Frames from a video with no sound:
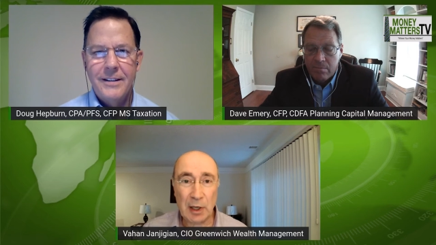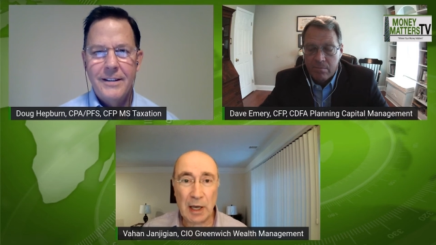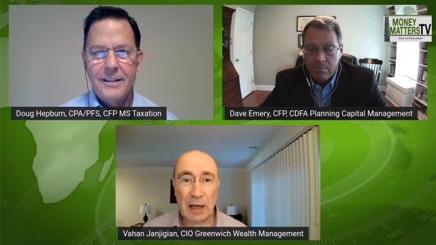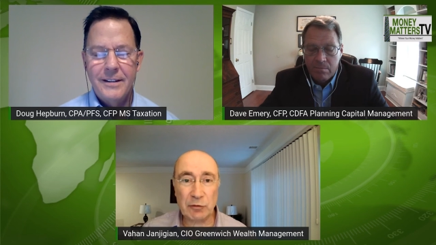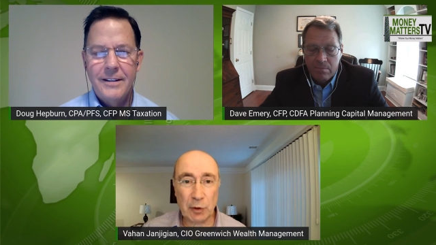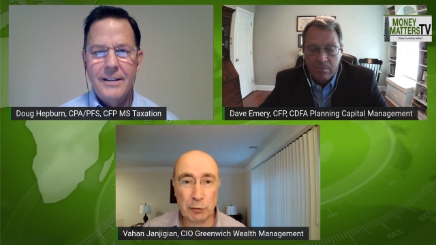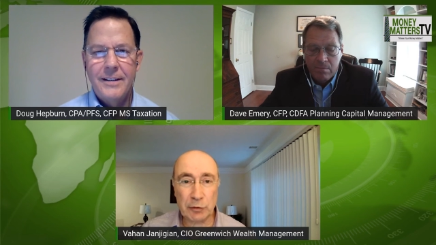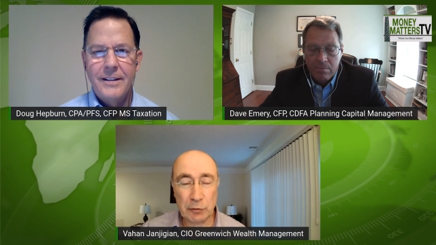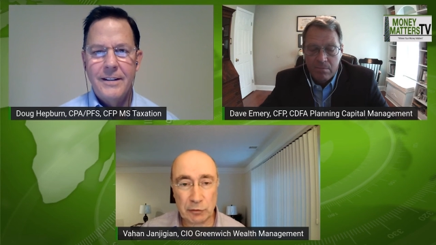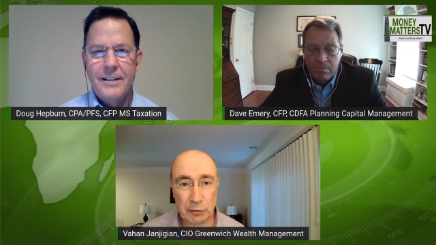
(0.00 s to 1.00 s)
Speaker 1: As those
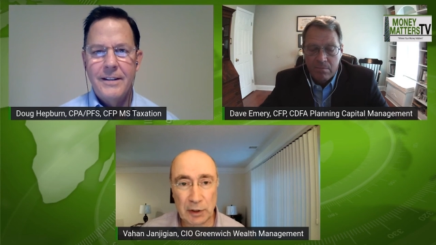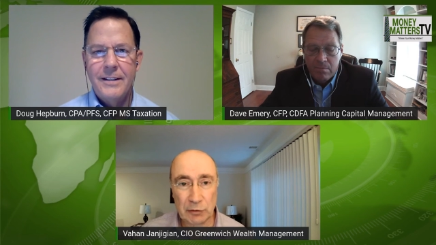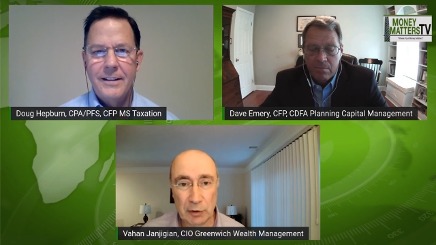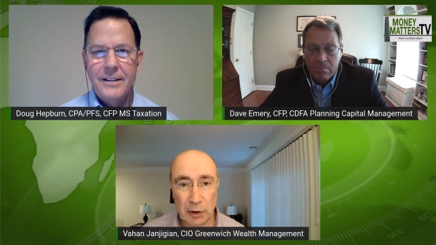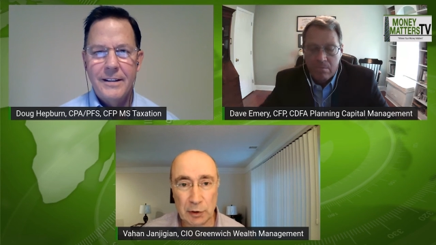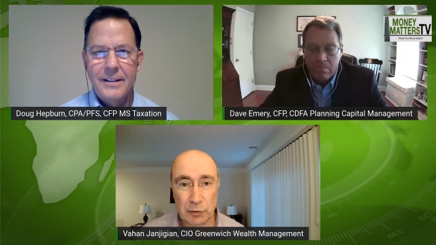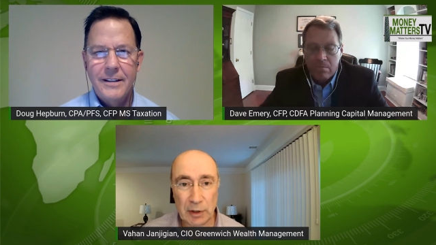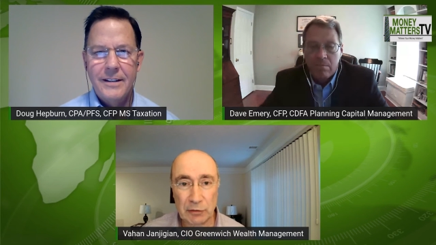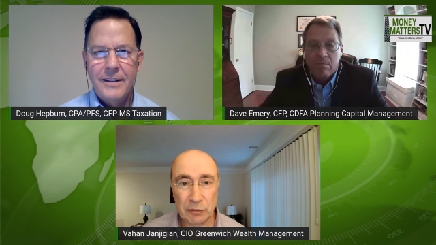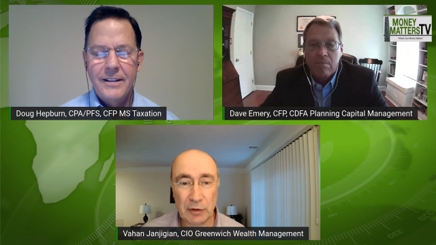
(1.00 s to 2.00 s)
constraints are
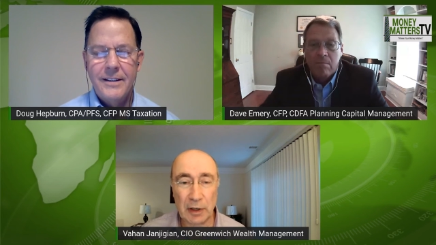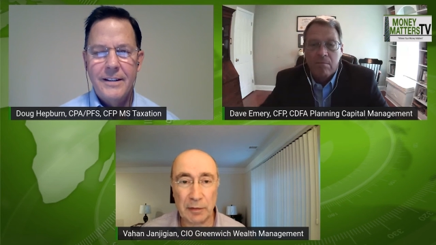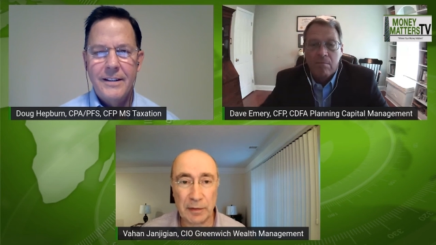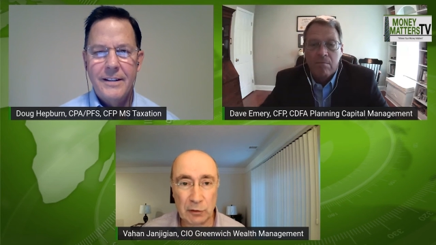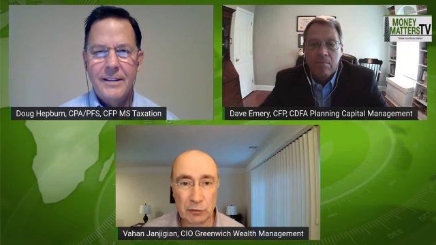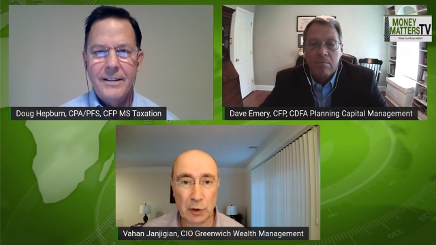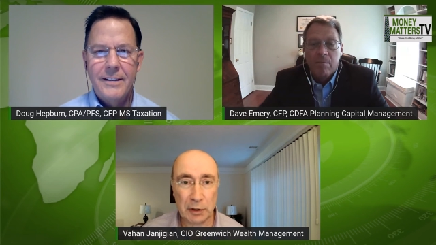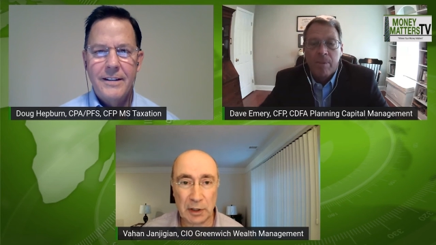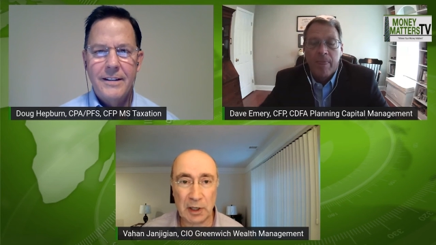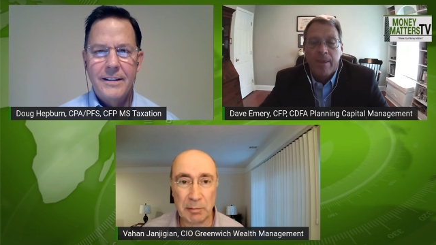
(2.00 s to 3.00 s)
addressed and things
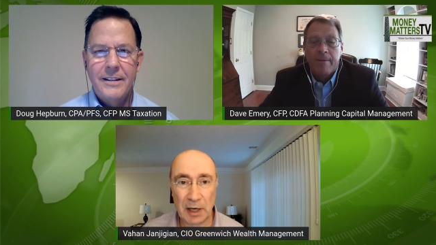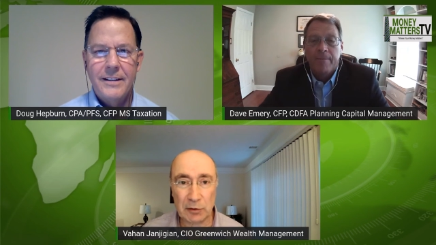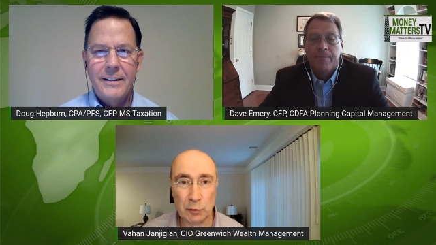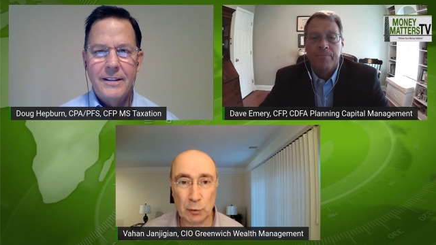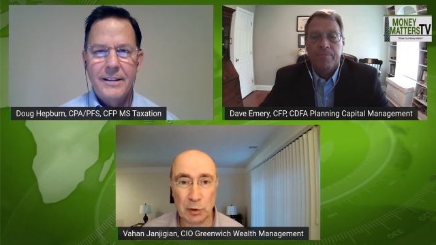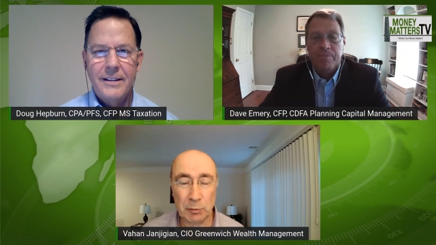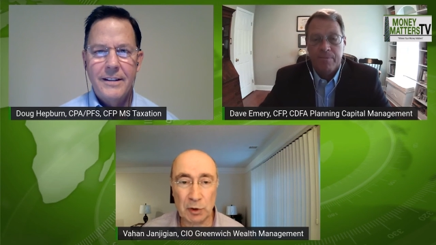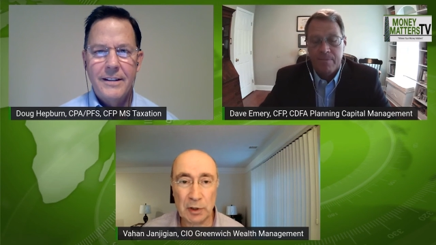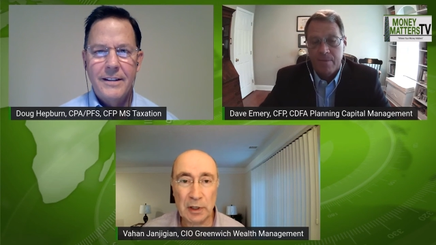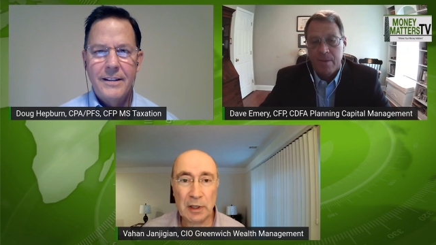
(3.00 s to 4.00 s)
start getting back to normal,